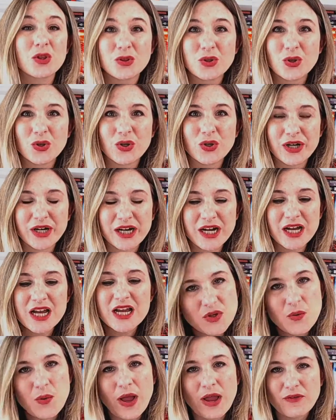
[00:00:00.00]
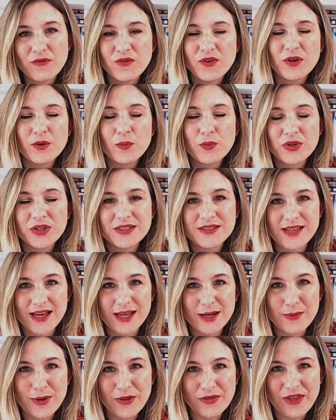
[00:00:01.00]
lore. So I feel pretty
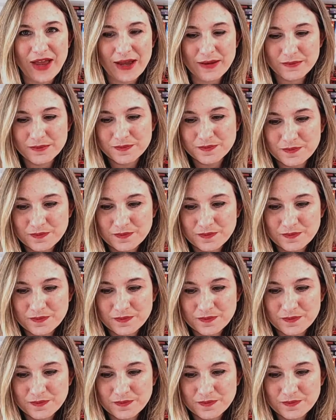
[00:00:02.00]
sad about that.